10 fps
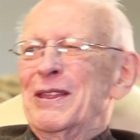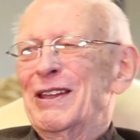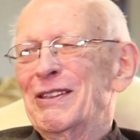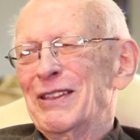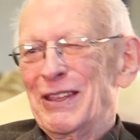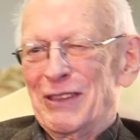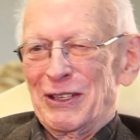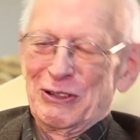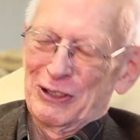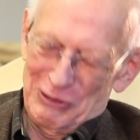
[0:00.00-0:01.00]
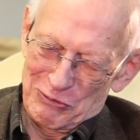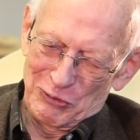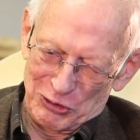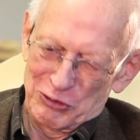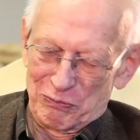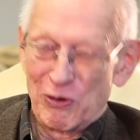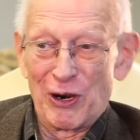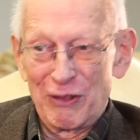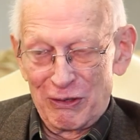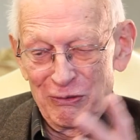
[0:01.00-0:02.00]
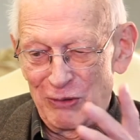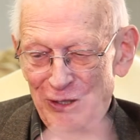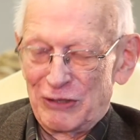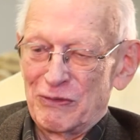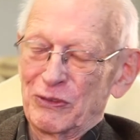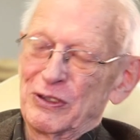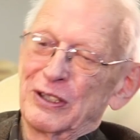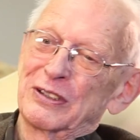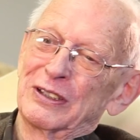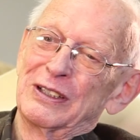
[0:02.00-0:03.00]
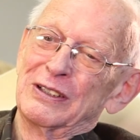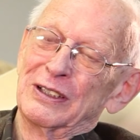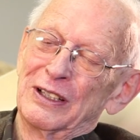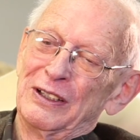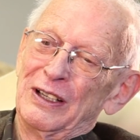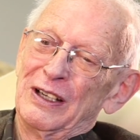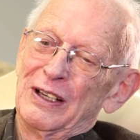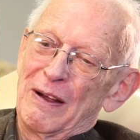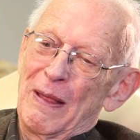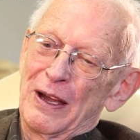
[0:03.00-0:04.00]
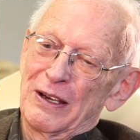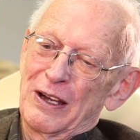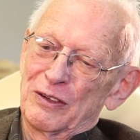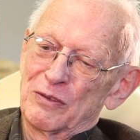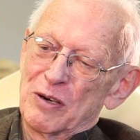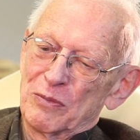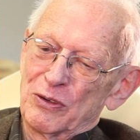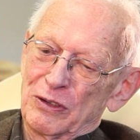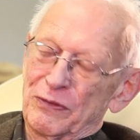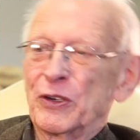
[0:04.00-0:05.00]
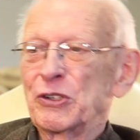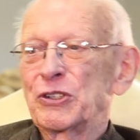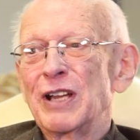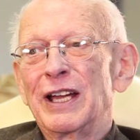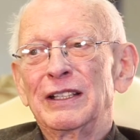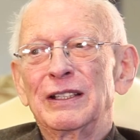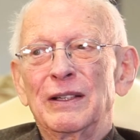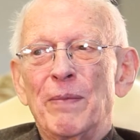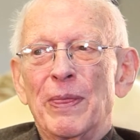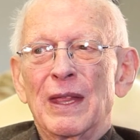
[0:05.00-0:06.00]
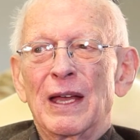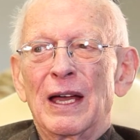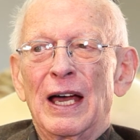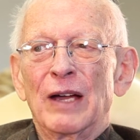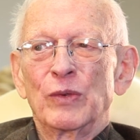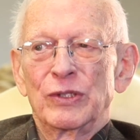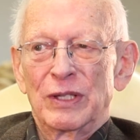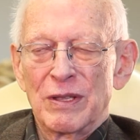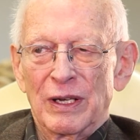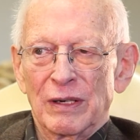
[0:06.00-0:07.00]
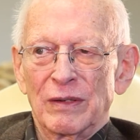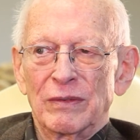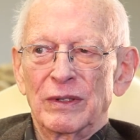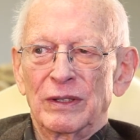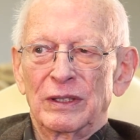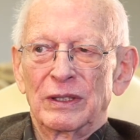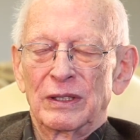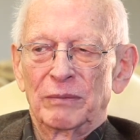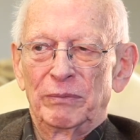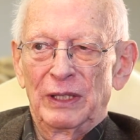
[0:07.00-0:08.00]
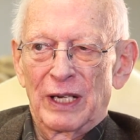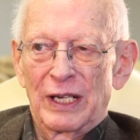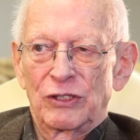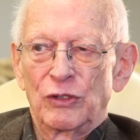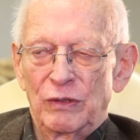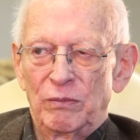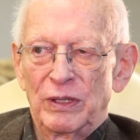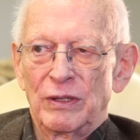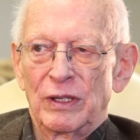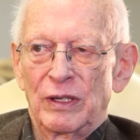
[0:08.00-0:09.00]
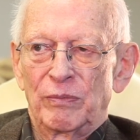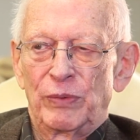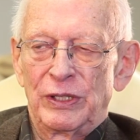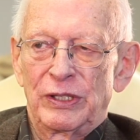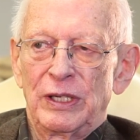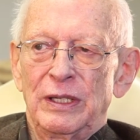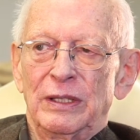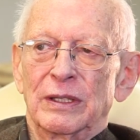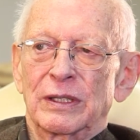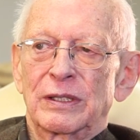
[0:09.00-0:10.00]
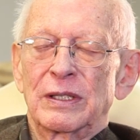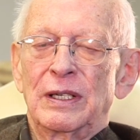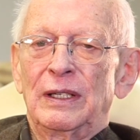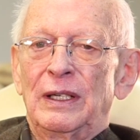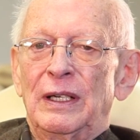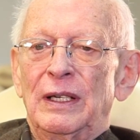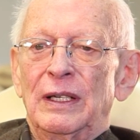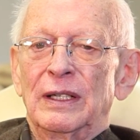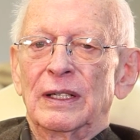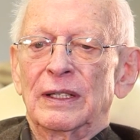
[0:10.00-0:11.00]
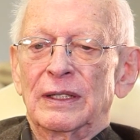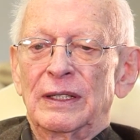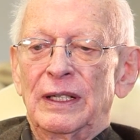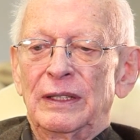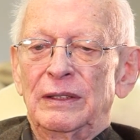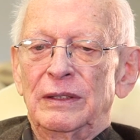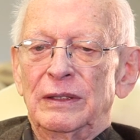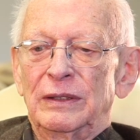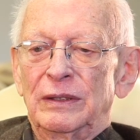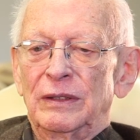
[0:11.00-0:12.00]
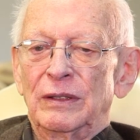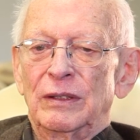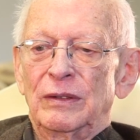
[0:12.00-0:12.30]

Uh, that, that uh, was part of the reason for this. And uh, I, I, remember the first night I was in there, the, the guys who had been there preceding this uh, had uh,